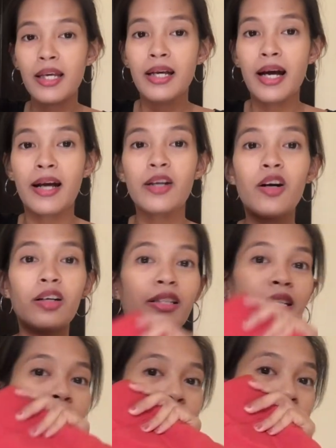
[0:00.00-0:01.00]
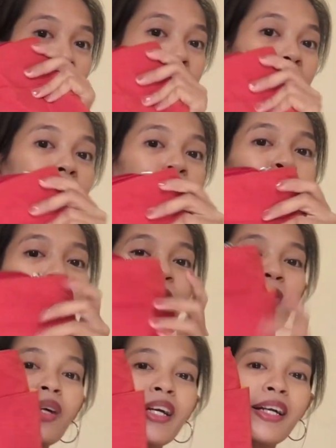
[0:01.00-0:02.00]
I got this in Ukay
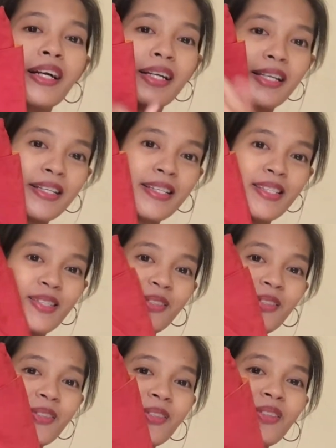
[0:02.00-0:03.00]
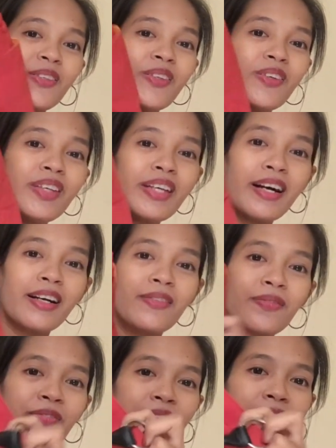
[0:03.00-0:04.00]
Ukay, guys. So, yeah,
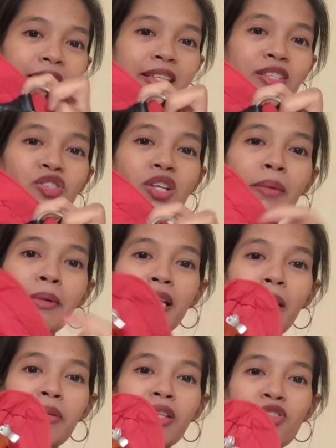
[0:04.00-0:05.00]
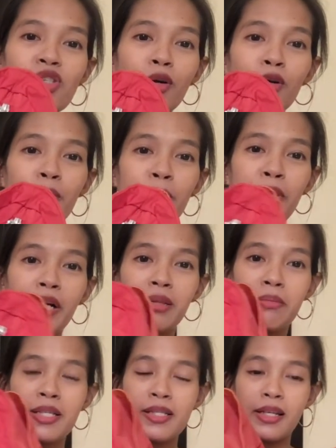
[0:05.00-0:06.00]
ganyan siya. Madami din siyang
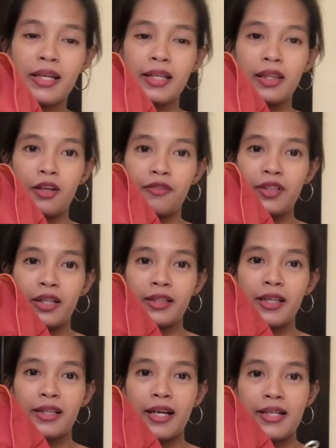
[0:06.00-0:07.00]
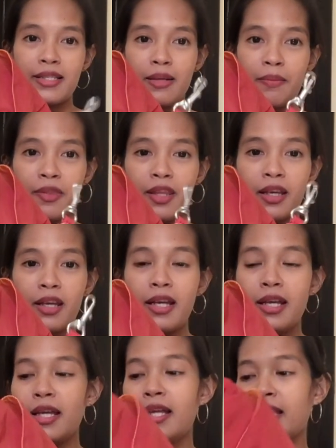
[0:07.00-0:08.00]
compartments and I love that it has something
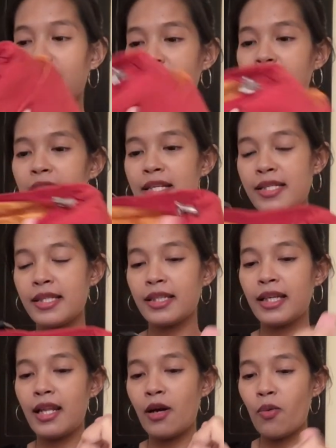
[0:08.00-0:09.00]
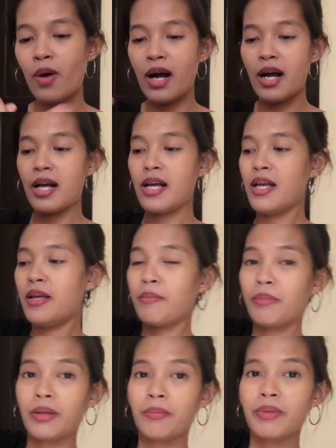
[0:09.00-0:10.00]
like this na dalawa.
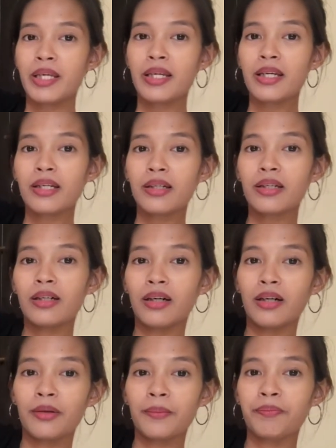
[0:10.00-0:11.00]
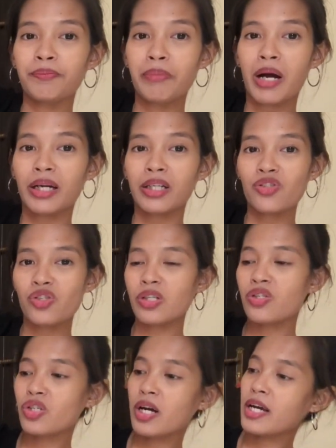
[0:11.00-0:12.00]
May big pocket siya
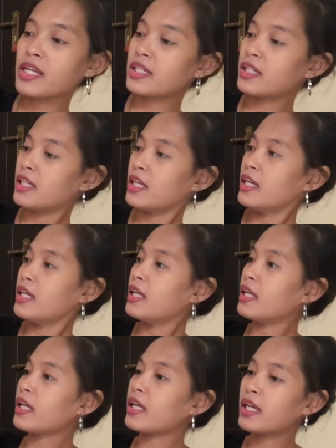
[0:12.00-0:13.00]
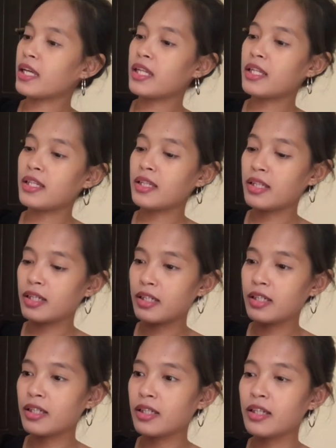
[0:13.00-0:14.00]
dyan. And
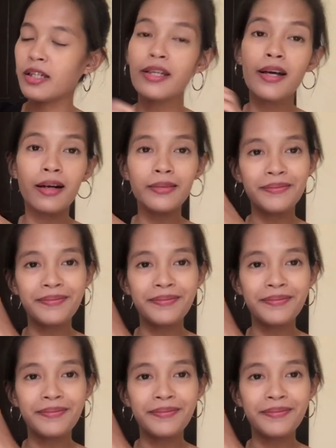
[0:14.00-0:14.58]
yeah,